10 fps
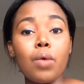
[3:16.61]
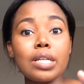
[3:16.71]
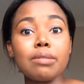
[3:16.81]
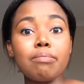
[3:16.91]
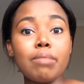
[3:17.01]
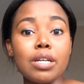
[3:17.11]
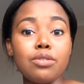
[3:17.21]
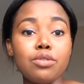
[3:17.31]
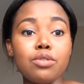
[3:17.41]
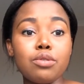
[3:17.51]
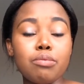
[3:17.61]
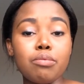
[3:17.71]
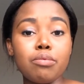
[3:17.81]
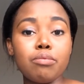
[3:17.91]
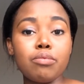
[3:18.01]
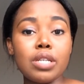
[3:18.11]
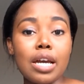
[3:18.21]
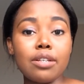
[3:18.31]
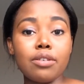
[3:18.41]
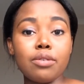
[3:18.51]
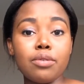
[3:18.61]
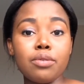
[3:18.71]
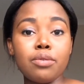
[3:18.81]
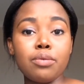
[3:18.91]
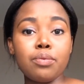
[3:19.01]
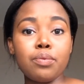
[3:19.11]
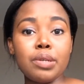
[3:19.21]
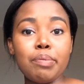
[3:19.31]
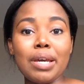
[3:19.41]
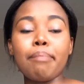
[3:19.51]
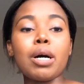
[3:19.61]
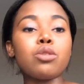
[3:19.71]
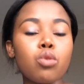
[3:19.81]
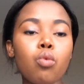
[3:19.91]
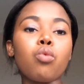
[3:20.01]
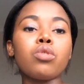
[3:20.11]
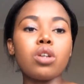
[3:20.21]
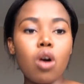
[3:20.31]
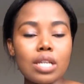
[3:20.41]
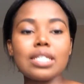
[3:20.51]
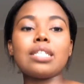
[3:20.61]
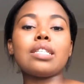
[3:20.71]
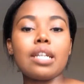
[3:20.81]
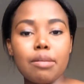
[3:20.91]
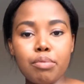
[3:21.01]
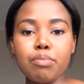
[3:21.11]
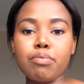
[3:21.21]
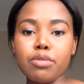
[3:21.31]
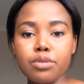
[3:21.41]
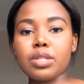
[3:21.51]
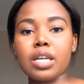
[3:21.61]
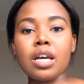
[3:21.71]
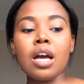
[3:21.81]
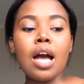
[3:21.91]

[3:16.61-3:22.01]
what my YouTube channel would be about or the content that I'd be producing.